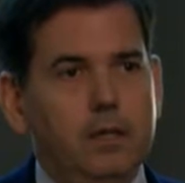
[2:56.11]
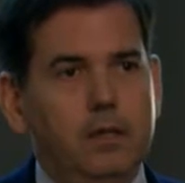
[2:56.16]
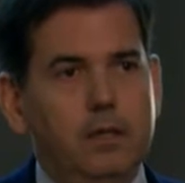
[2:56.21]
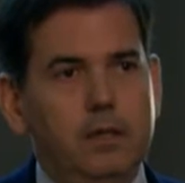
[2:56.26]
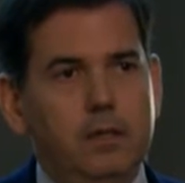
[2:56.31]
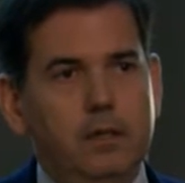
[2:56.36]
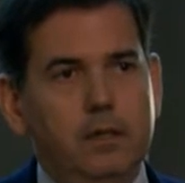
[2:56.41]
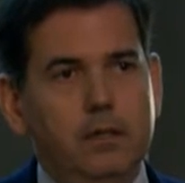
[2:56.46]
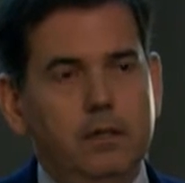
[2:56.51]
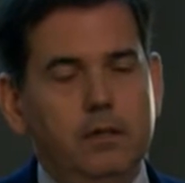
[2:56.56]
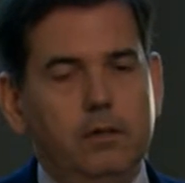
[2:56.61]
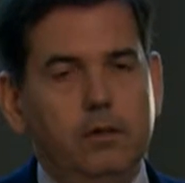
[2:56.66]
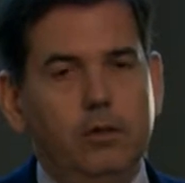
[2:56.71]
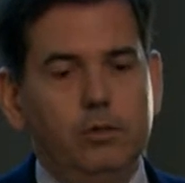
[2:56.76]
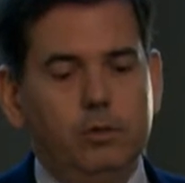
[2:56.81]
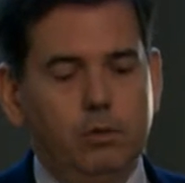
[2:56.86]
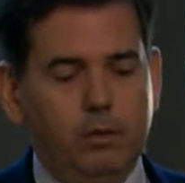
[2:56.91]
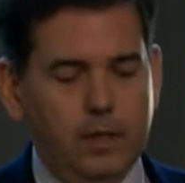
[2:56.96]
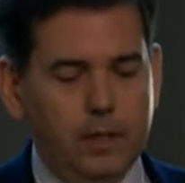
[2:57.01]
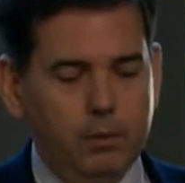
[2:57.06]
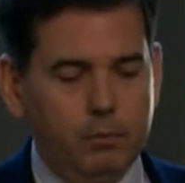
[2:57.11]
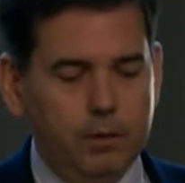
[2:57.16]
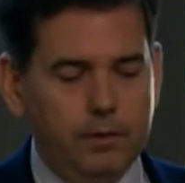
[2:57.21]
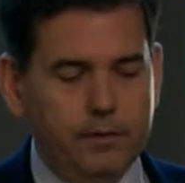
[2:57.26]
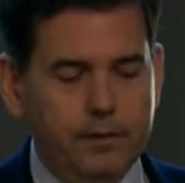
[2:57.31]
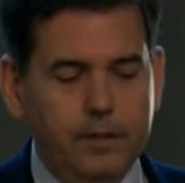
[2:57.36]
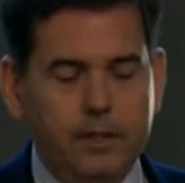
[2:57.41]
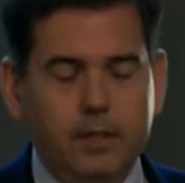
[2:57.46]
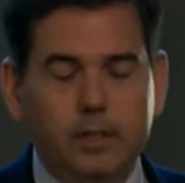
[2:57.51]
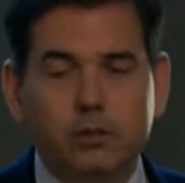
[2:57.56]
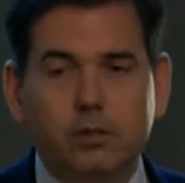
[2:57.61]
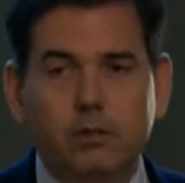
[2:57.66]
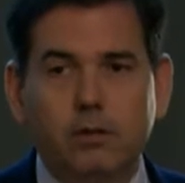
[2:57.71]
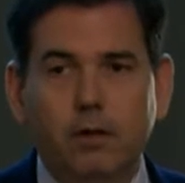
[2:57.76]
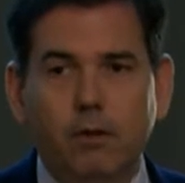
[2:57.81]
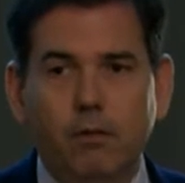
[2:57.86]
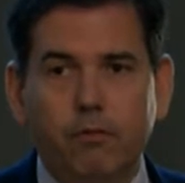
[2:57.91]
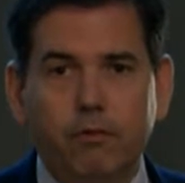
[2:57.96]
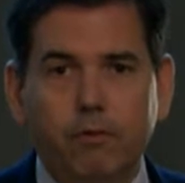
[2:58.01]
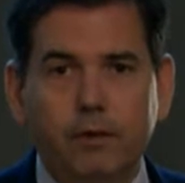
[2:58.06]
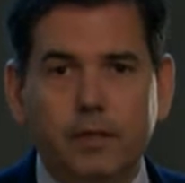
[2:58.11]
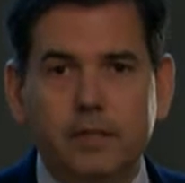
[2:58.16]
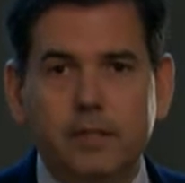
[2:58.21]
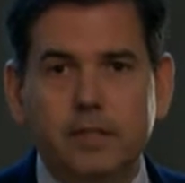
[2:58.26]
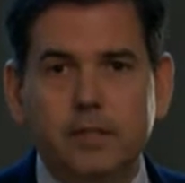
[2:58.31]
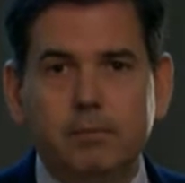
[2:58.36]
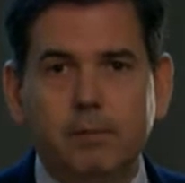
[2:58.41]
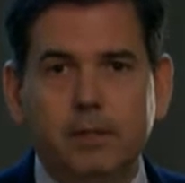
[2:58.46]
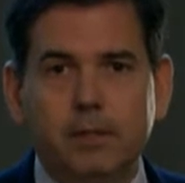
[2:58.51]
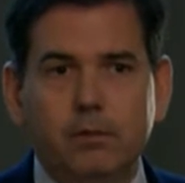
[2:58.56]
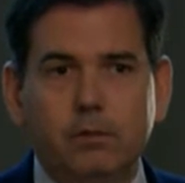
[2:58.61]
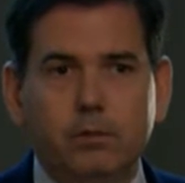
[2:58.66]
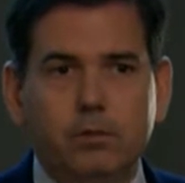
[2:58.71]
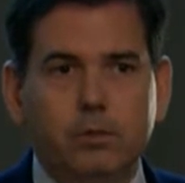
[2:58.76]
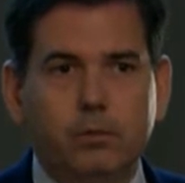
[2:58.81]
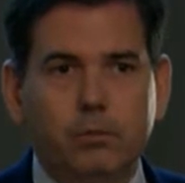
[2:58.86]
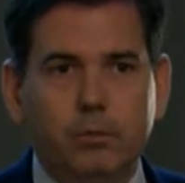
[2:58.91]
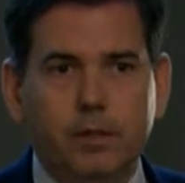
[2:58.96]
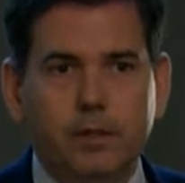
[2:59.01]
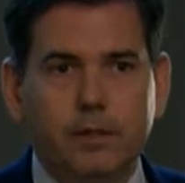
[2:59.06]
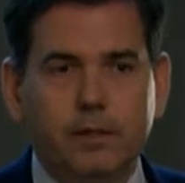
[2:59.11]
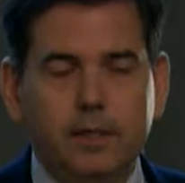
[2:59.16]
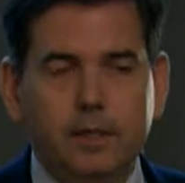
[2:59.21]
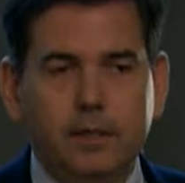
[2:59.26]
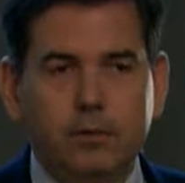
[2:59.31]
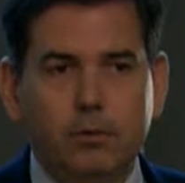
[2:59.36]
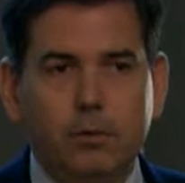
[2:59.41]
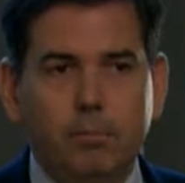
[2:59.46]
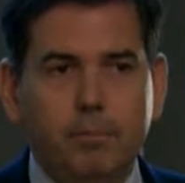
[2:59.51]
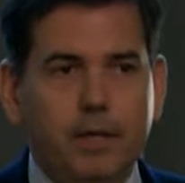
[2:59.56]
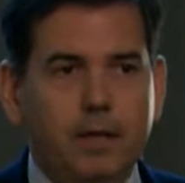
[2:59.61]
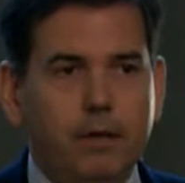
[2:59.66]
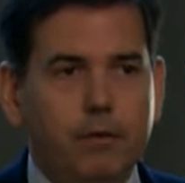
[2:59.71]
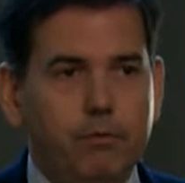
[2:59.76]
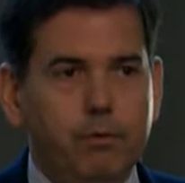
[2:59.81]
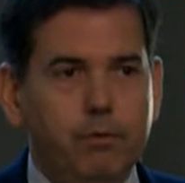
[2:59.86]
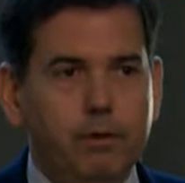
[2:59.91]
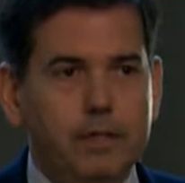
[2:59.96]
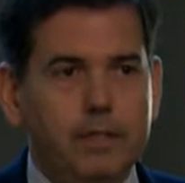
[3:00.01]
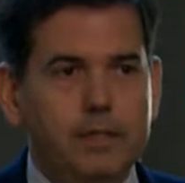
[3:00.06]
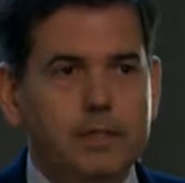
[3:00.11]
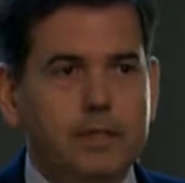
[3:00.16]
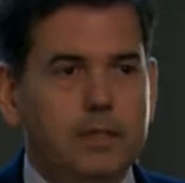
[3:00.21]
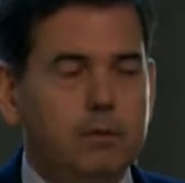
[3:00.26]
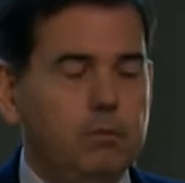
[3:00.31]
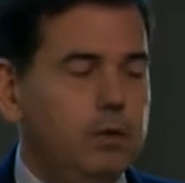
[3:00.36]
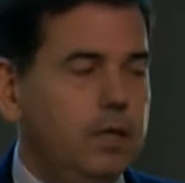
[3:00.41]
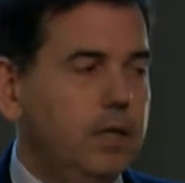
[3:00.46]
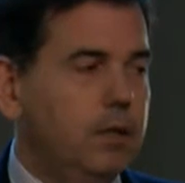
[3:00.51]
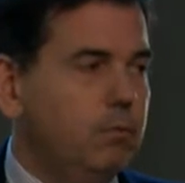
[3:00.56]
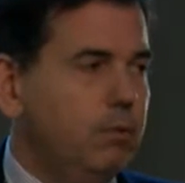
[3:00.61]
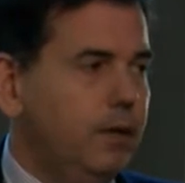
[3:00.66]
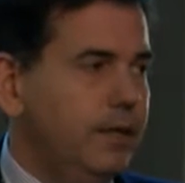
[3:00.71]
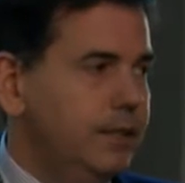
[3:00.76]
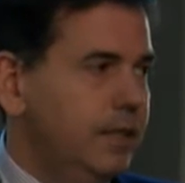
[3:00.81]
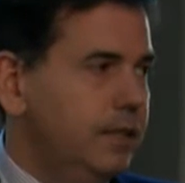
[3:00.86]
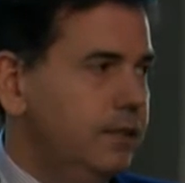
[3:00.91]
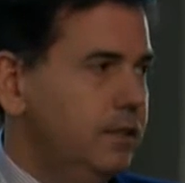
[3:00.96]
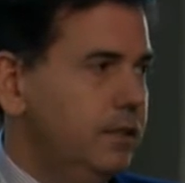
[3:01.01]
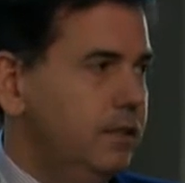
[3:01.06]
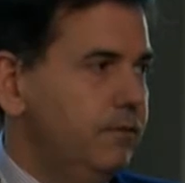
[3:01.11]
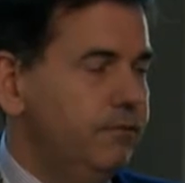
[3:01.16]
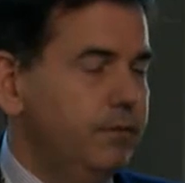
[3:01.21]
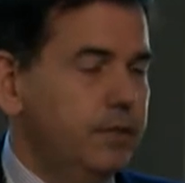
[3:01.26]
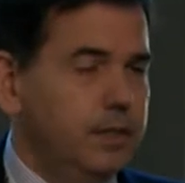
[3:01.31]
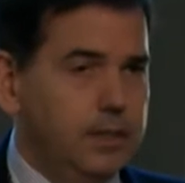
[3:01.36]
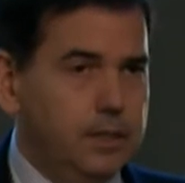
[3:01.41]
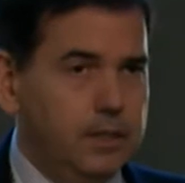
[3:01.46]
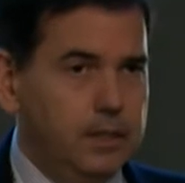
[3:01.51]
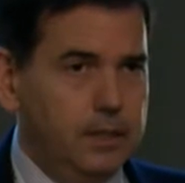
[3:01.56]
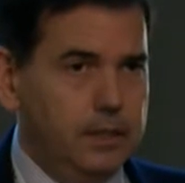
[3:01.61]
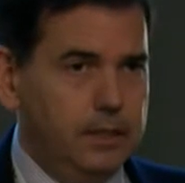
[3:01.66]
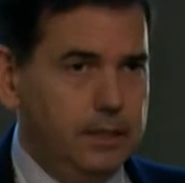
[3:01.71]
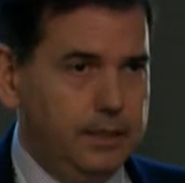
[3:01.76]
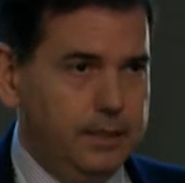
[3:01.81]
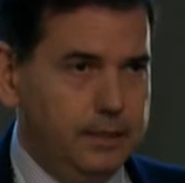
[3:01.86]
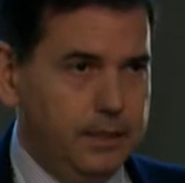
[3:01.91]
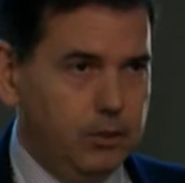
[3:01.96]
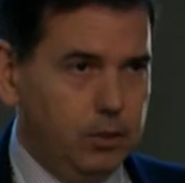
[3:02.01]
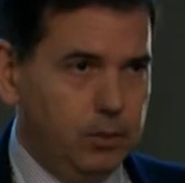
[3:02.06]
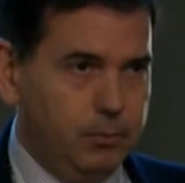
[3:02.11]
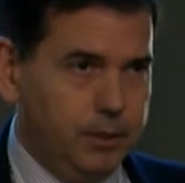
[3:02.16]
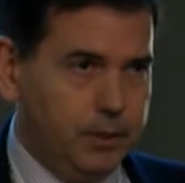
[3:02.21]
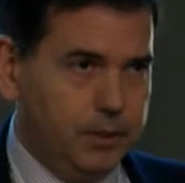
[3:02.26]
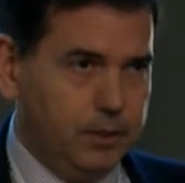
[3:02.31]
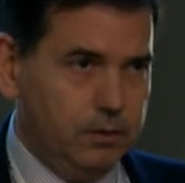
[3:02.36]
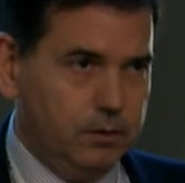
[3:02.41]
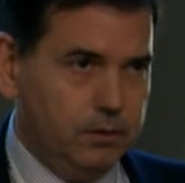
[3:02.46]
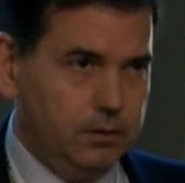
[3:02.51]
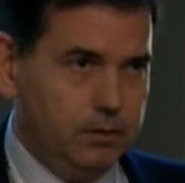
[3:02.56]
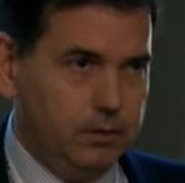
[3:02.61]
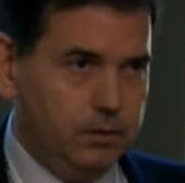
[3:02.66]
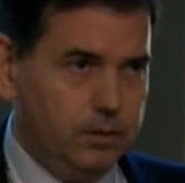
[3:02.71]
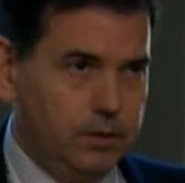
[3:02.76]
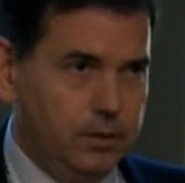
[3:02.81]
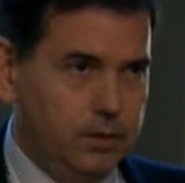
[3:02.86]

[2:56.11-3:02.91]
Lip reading: not only with the national authorities, but also with the European authorities, and we are quite active at the Commission,